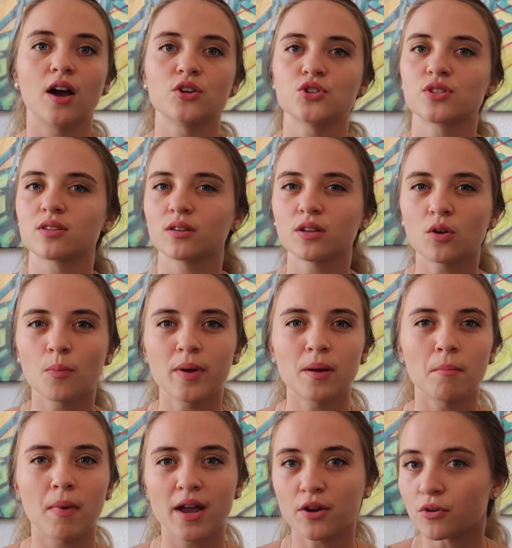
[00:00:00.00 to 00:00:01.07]
just a little bit
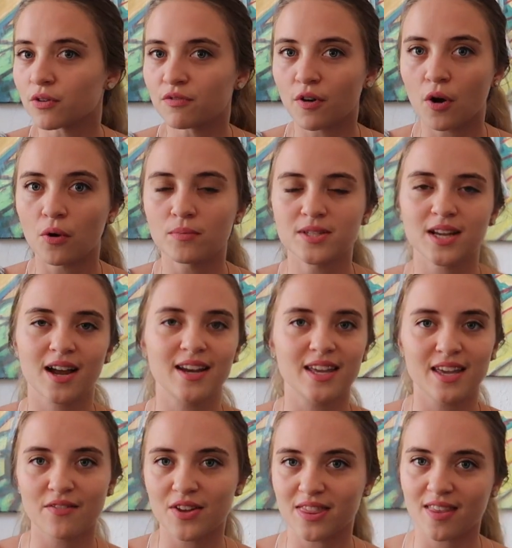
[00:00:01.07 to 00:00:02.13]
of microfoam to kind
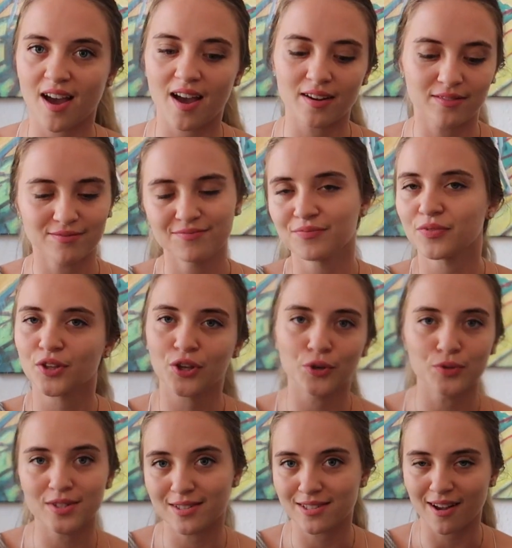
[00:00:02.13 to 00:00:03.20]
of give it that
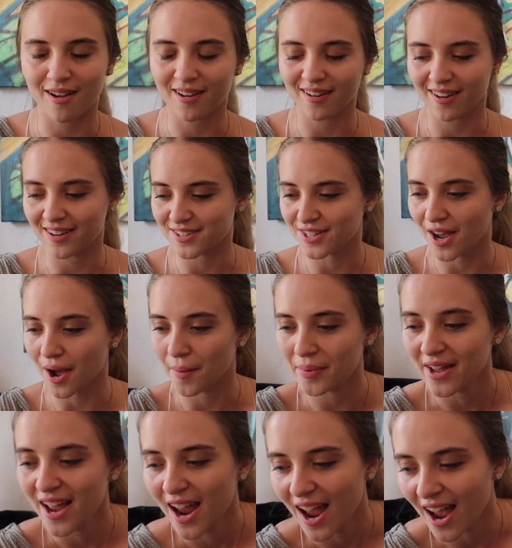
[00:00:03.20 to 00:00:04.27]
cute design on top,